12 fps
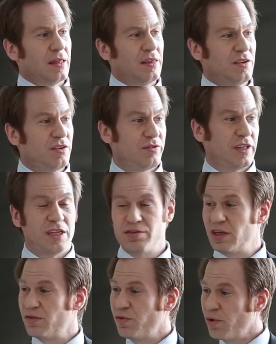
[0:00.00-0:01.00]
This is really
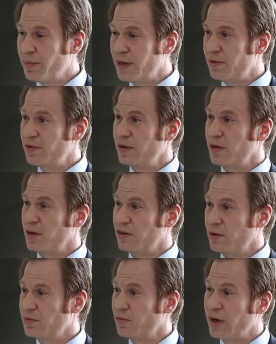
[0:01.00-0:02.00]
transformative in
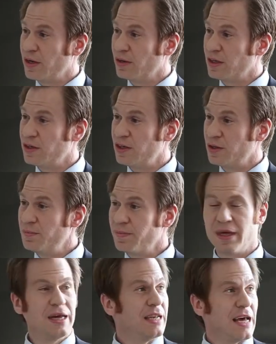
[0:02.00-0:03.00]
terms of what you can
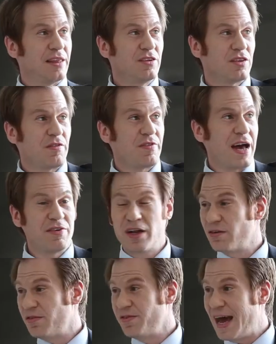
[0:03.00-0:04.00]
do, now these are the
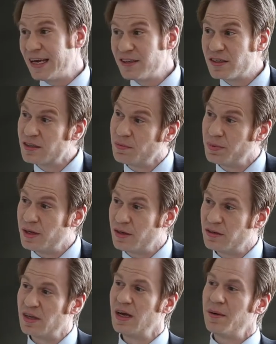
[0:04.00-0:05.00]
500 fastest
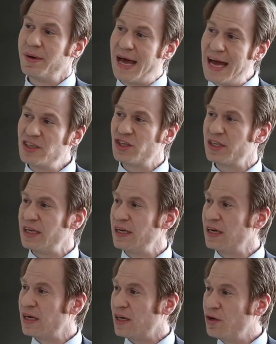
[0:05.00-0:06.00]
computers, but
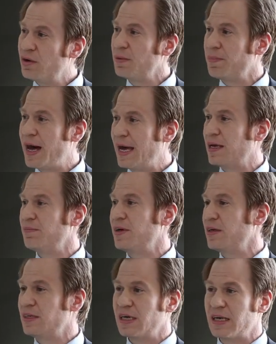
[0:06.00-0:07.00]
actually you can buy
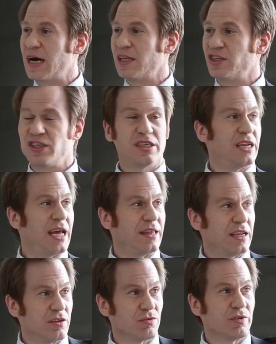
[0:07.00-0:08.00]
computing technology today
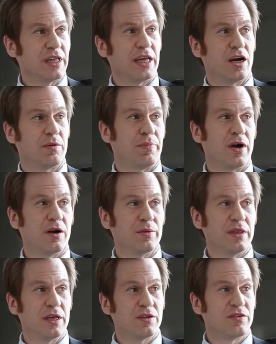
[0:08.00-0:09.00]
that is really on par
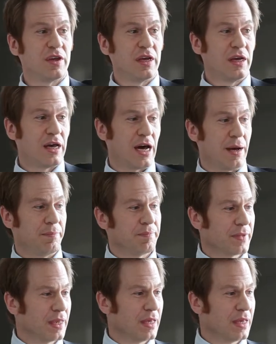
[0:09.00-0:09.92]
with this. Um,